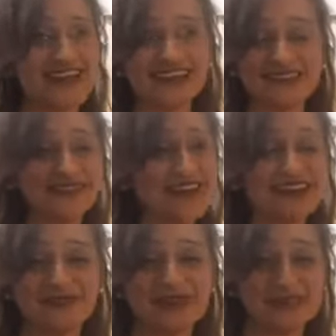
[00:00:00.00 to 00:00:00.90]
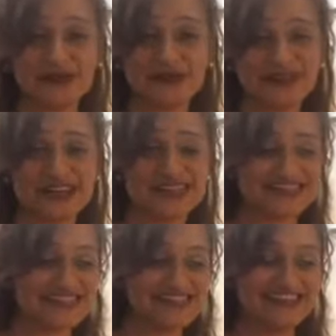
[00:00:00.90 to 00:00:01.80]
I don't know how to make sweet
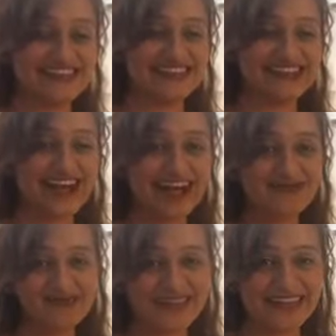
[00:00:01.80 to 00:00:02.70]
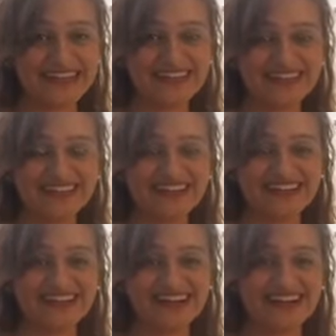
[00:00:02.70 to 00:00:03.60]
rice. I'm making
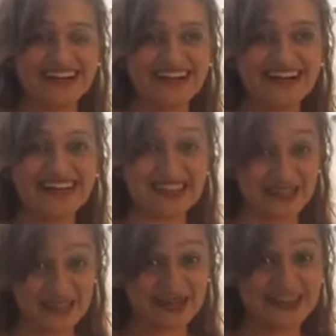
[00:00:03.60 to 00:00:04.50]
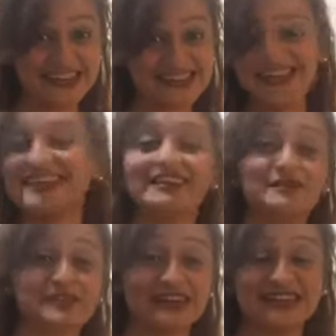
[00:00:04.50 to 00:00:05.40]
a dessert and taking it,
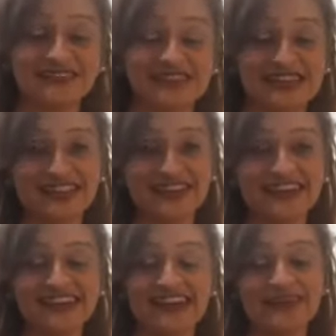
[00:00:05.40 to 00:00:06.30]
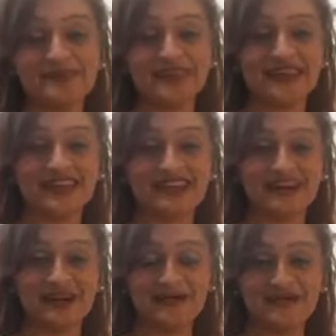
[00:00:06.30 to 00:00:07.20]
which I didn't even tell her, and I'm making
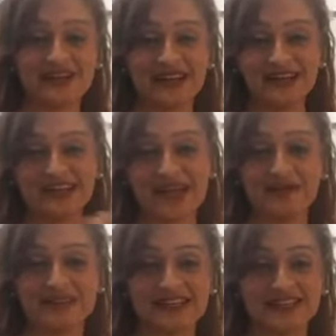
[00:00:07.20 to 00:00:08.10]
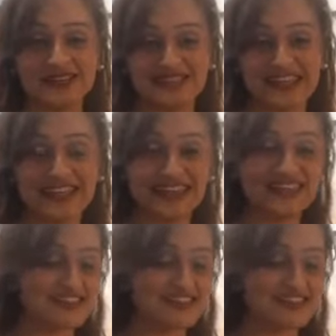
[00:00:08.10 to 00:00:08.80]
an appetizer and taking it.